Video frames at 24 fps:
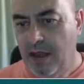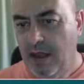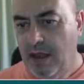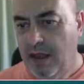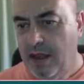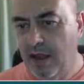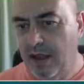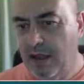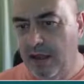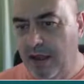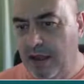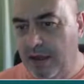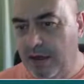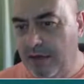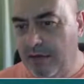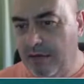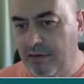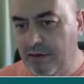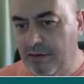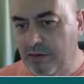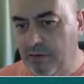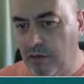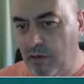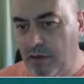like here
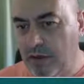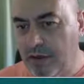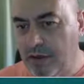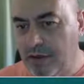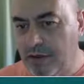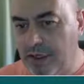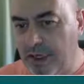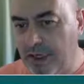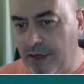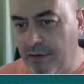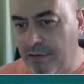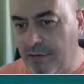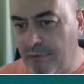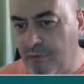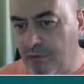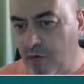is one saying at